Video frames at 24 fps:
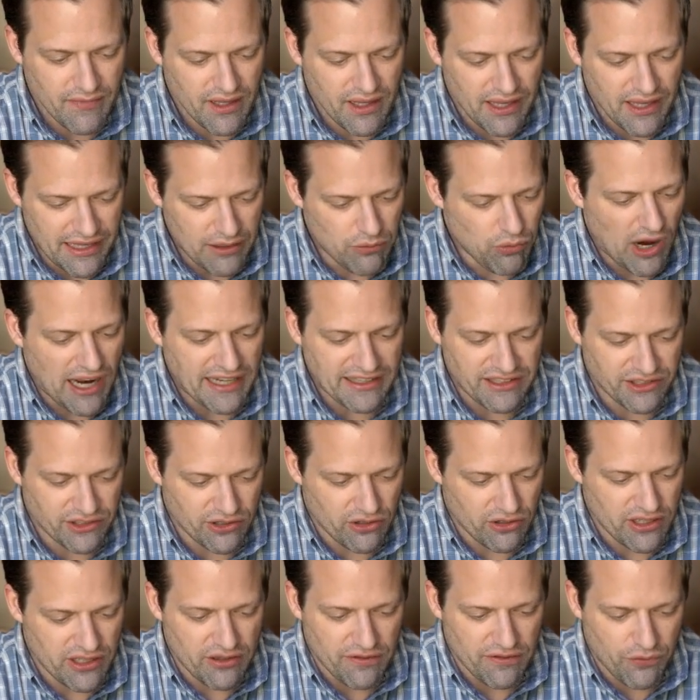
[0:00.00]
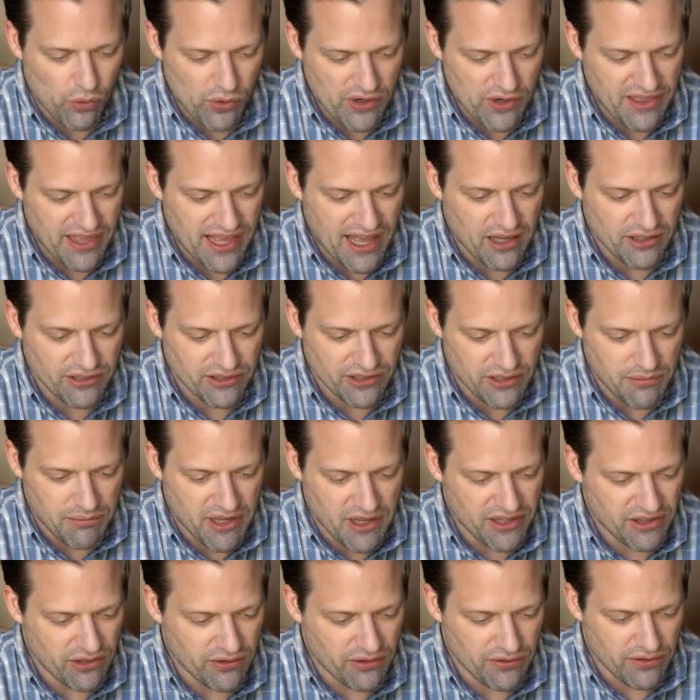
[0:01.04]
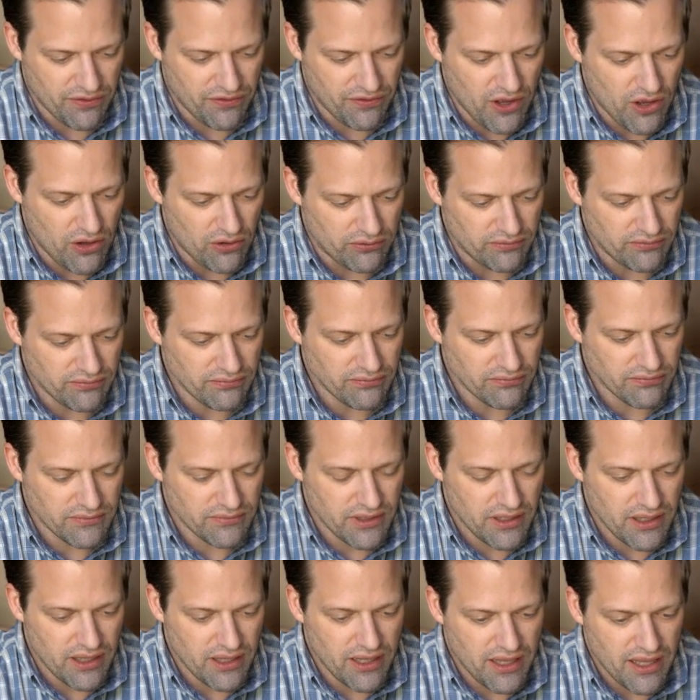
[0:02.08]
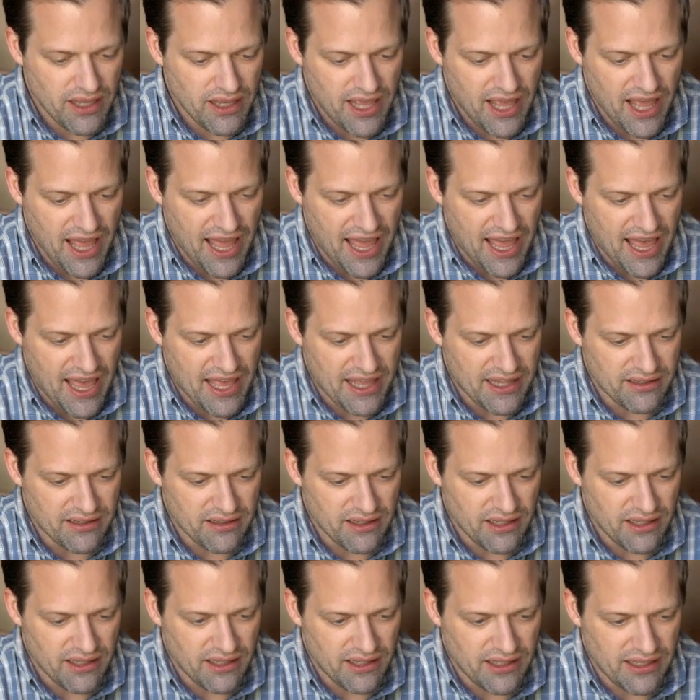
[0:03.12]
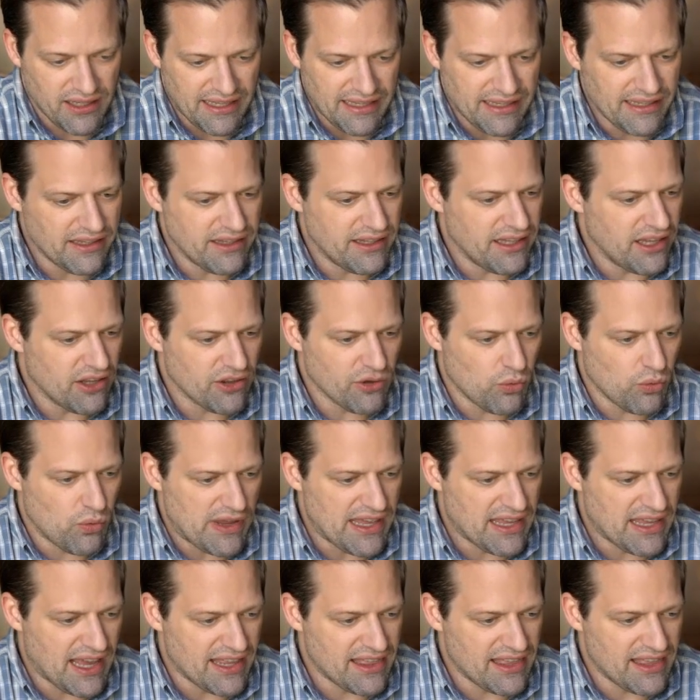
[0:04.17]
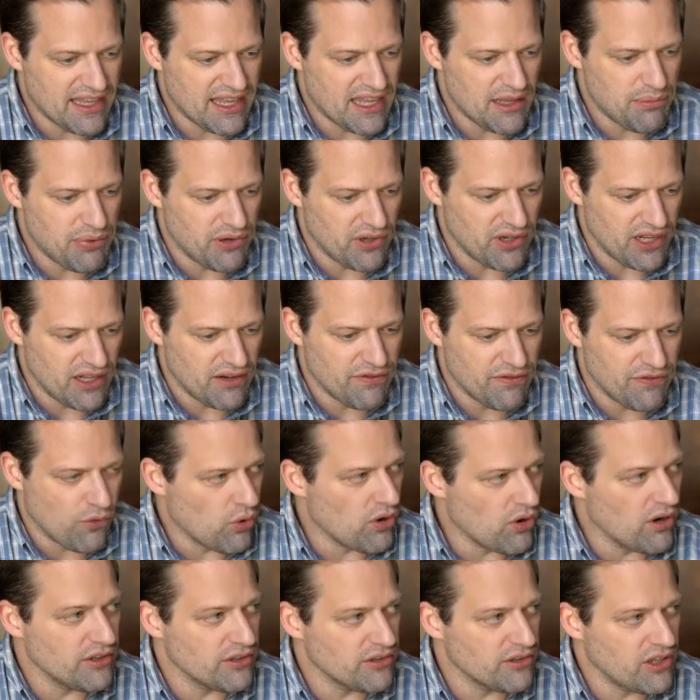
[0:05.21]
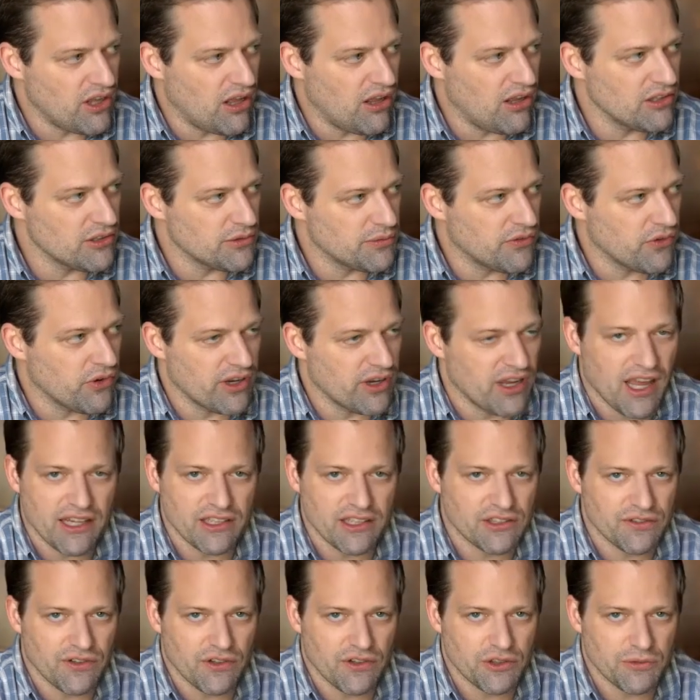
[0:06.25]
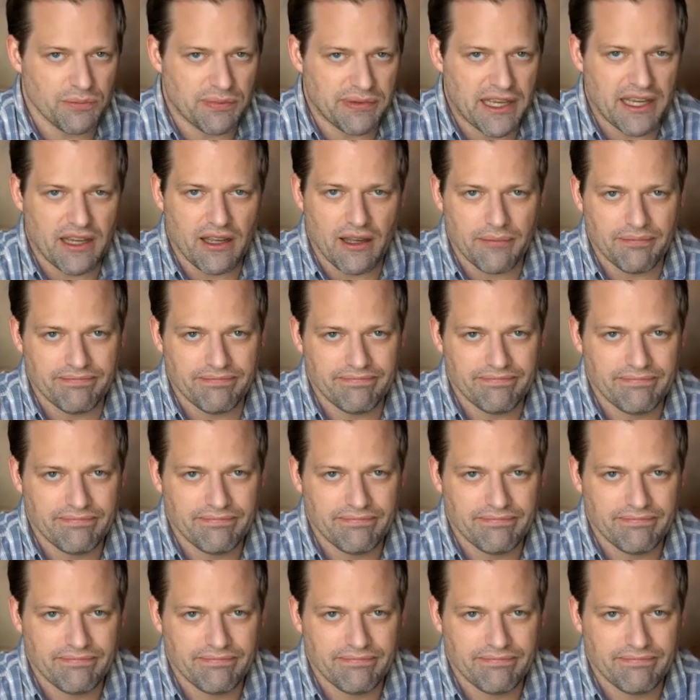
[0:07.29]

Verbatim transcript: He writes thirty to forty thousand a month over the phone, and he the other week I think he put in four hundred calls before he got his first pickup.